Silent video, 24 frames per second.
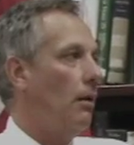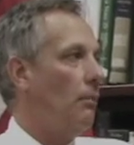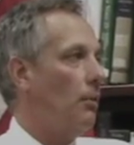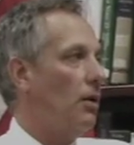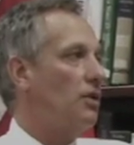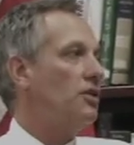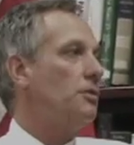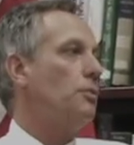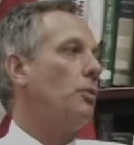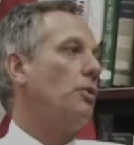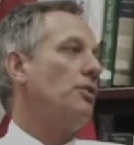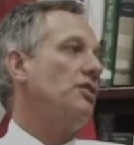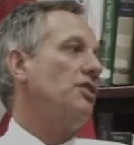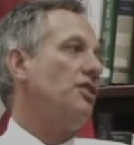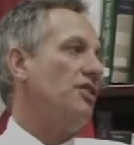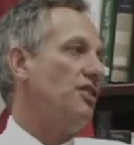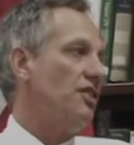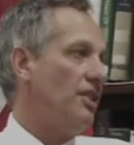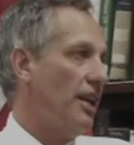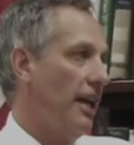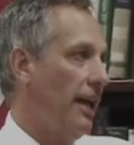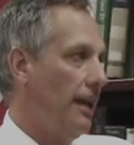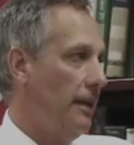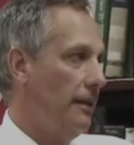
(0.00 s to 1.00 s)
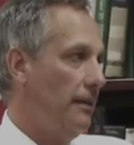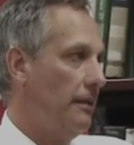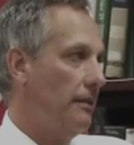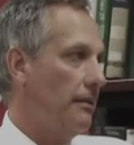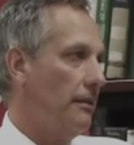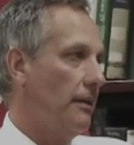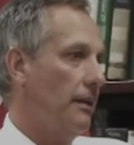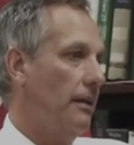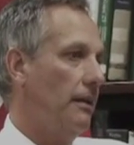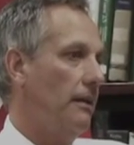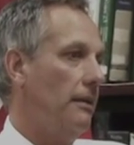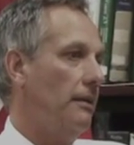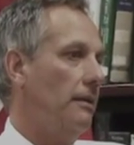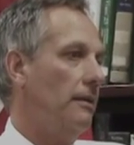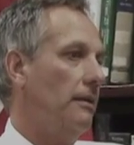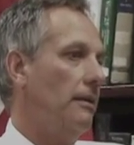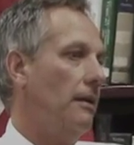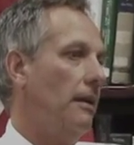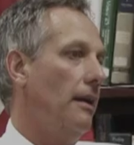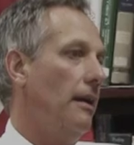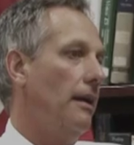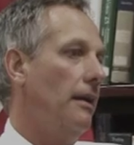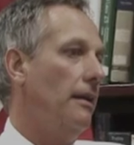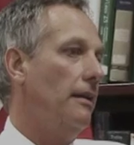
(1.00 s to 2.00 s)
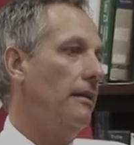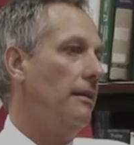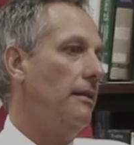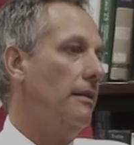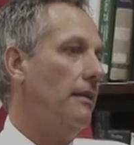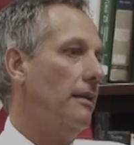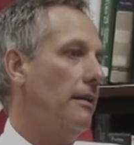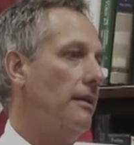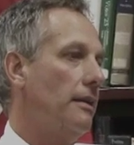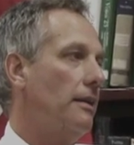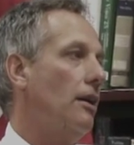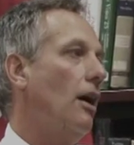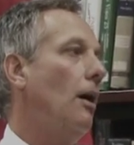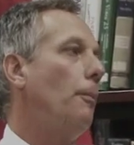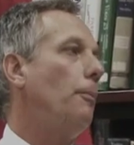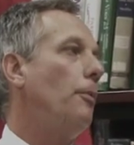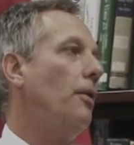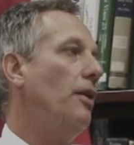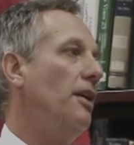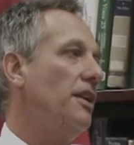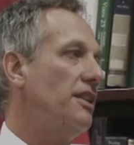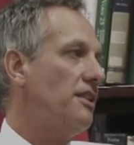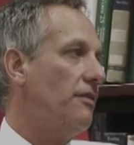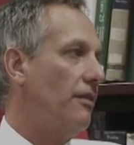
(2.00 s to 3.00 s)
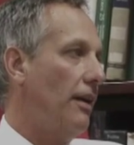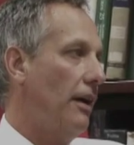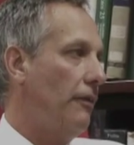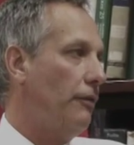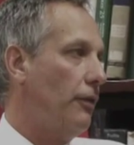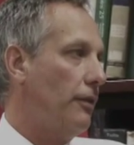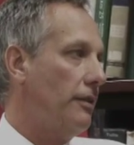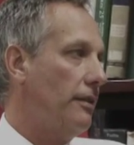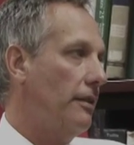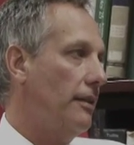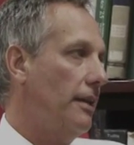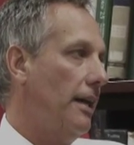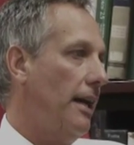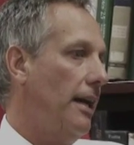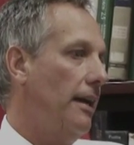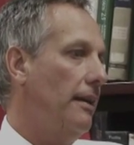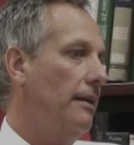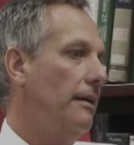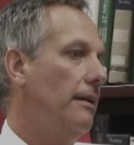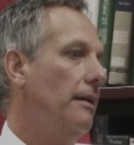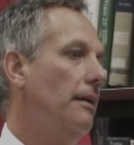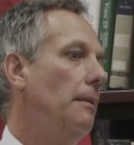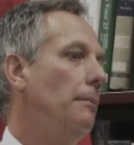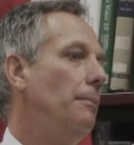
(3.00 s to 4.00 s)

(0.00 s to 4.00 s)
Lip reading: a much more sustained and comprehensive effort than that.